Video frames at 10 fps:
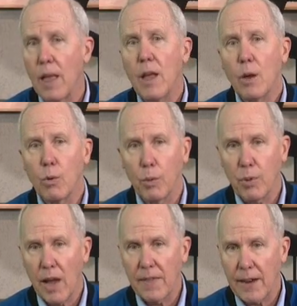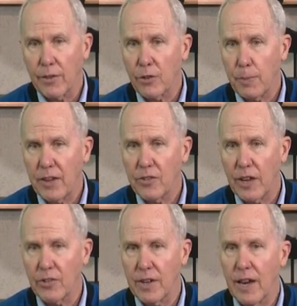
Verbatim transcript: Okay. We're applying that on the space station,